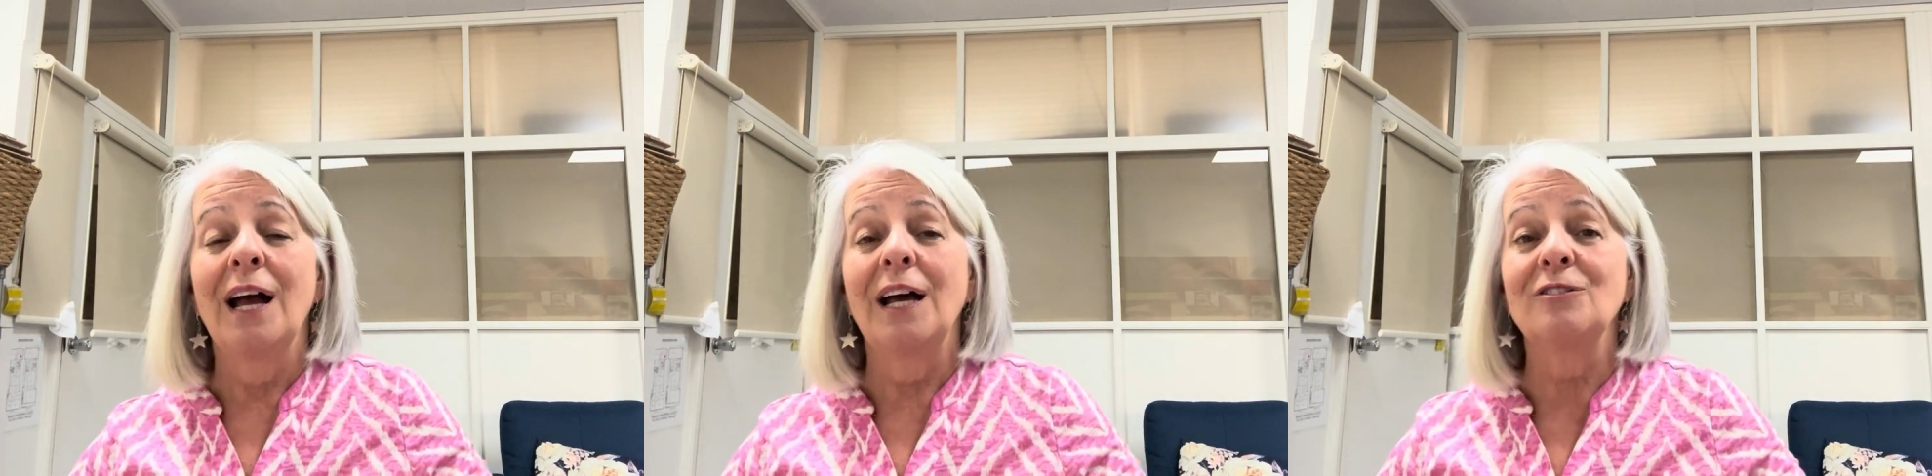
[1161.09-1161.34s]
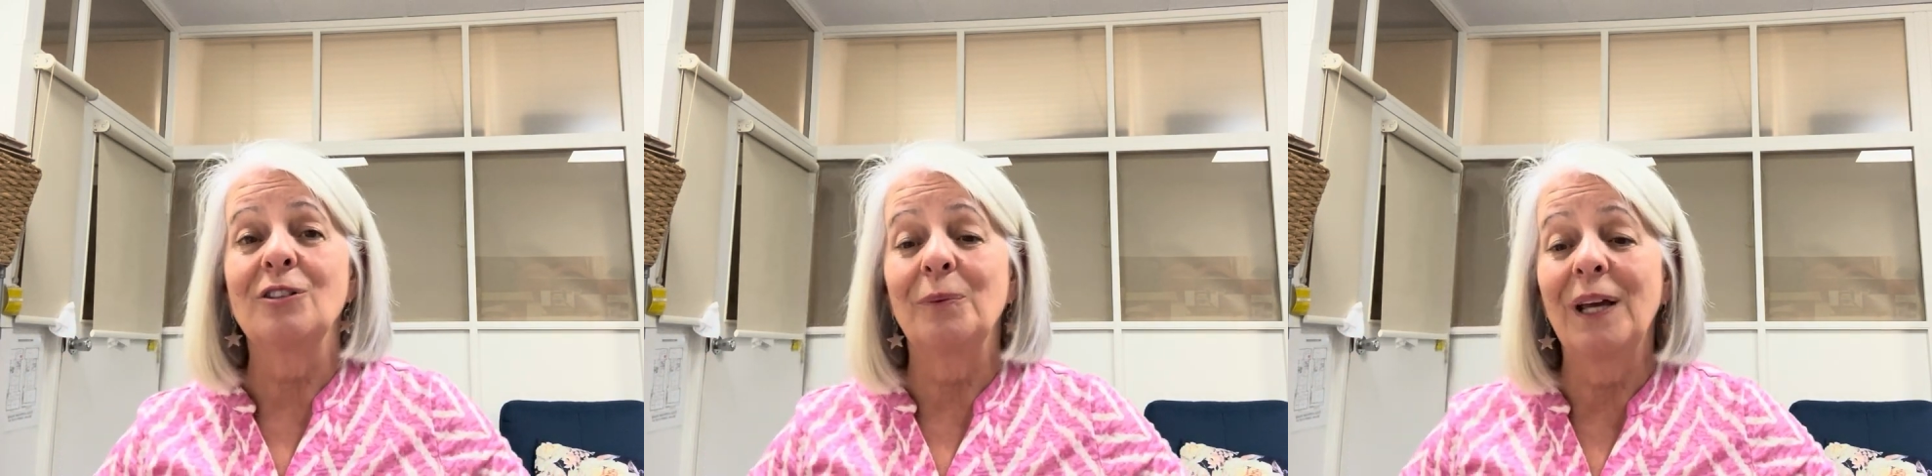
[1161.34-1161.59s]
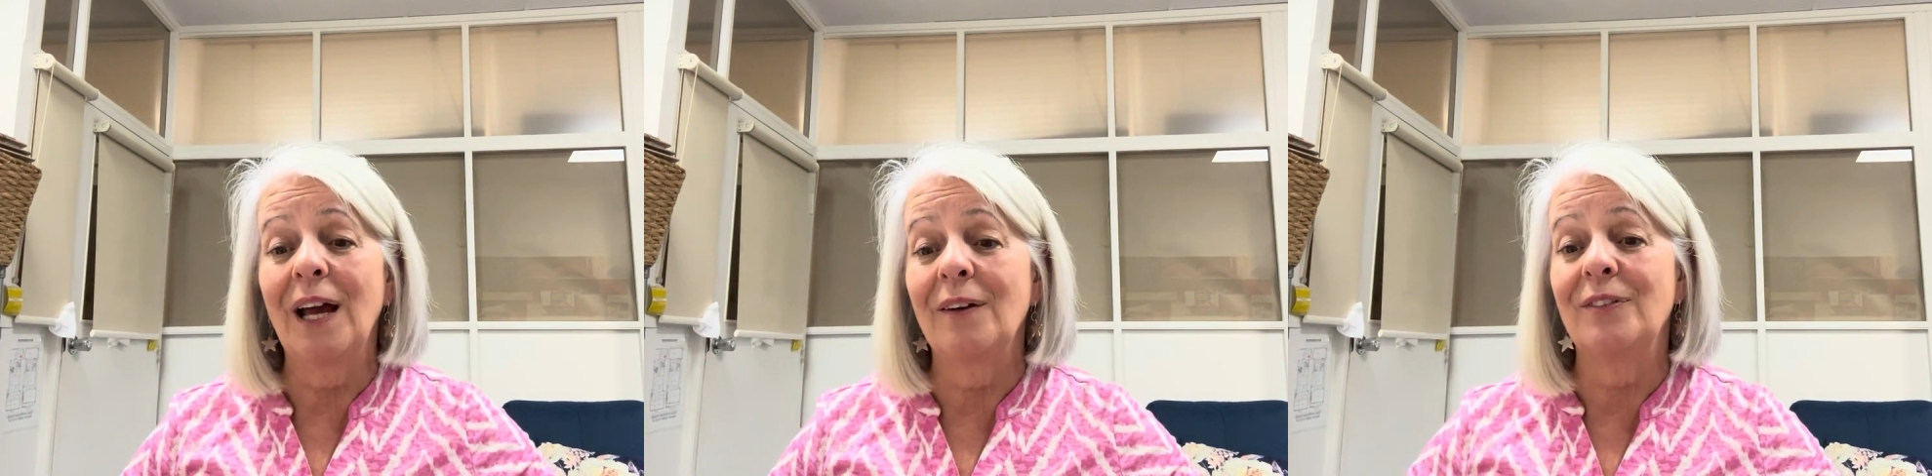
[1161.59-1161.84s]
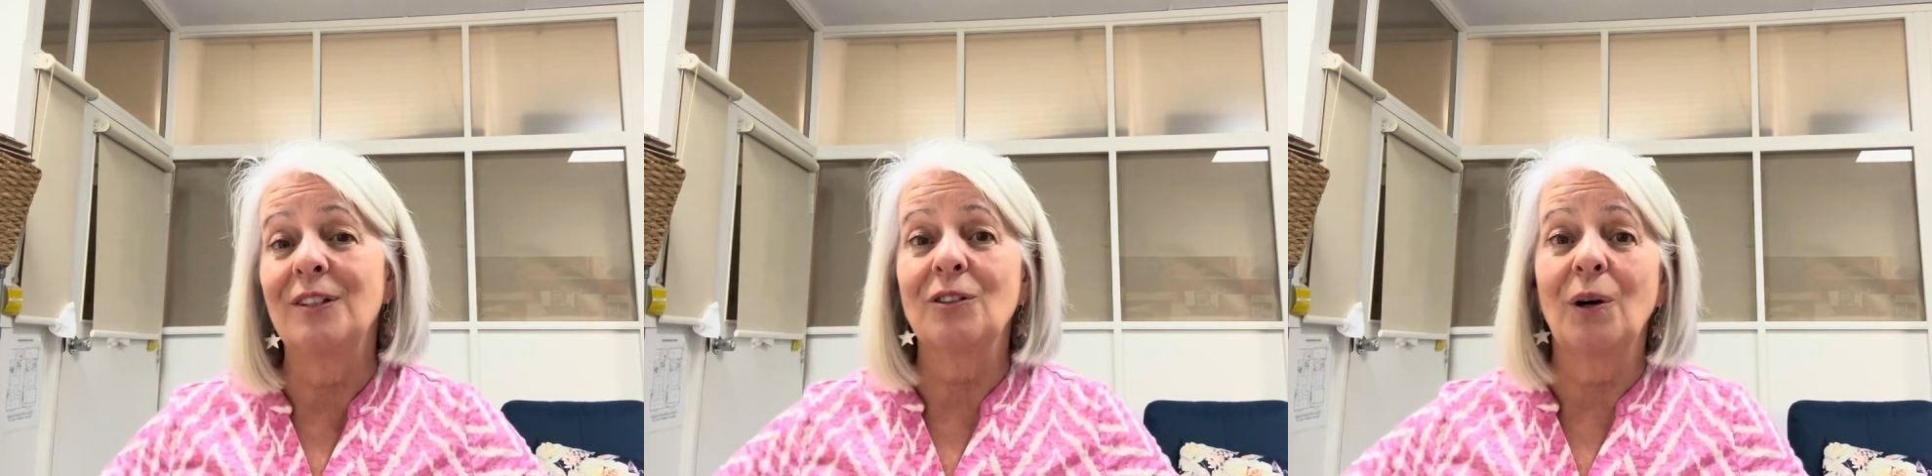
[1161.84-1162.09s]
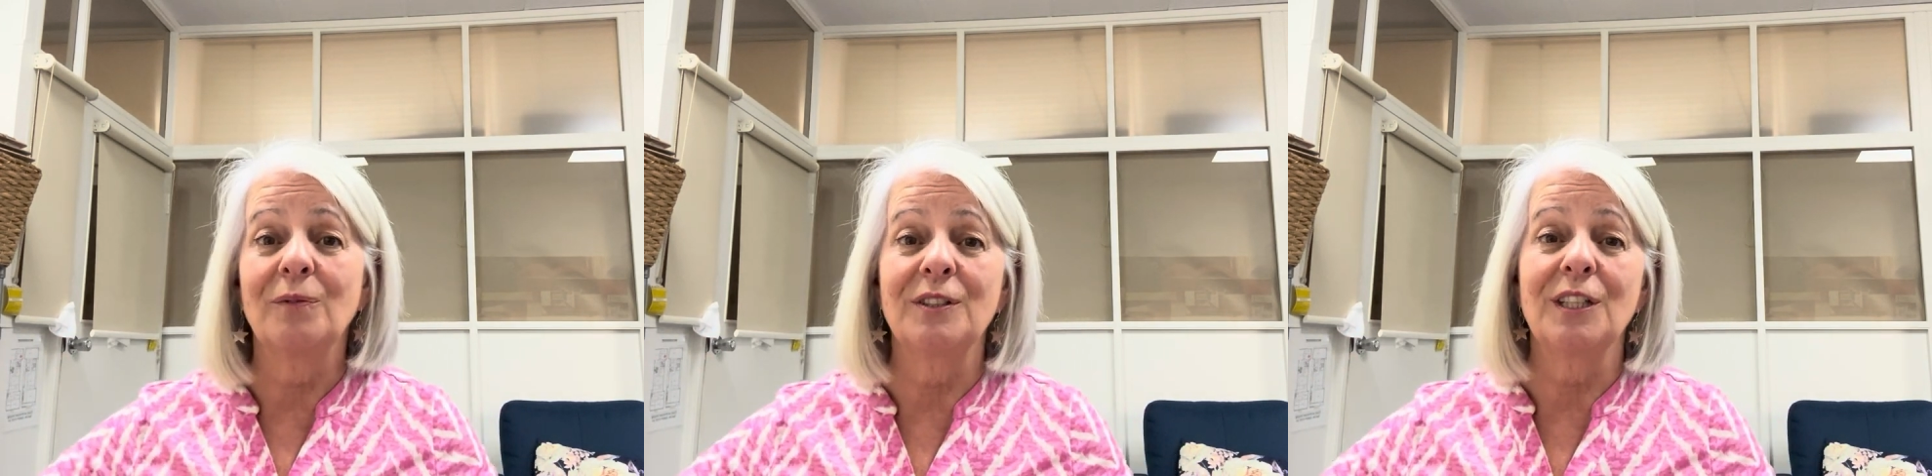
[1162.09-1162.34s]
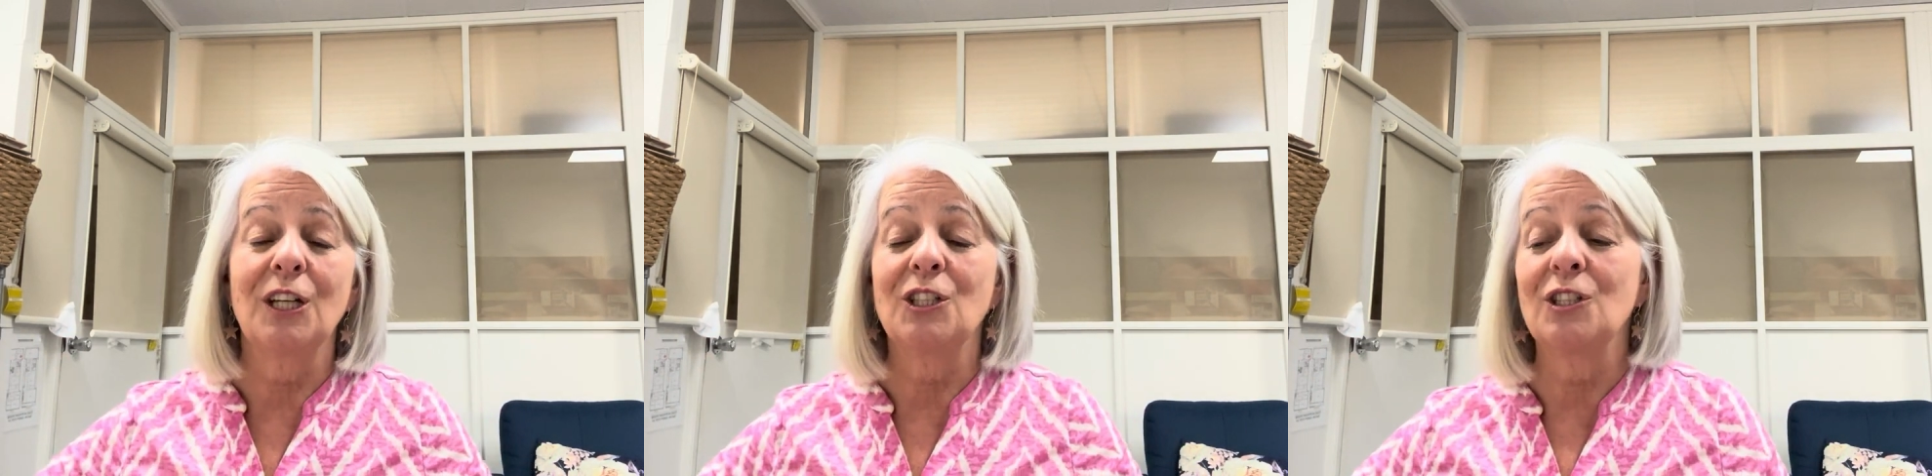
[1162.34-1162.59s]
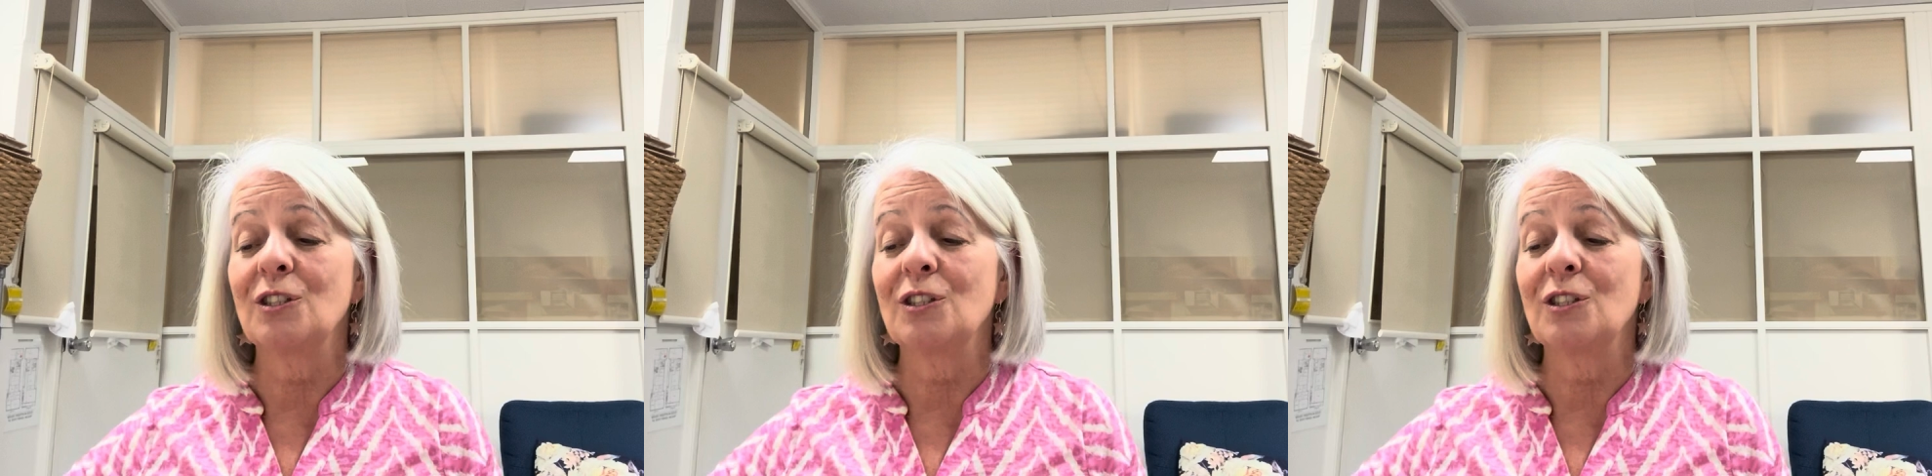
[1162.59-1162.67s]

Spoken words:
And so we have this conversation.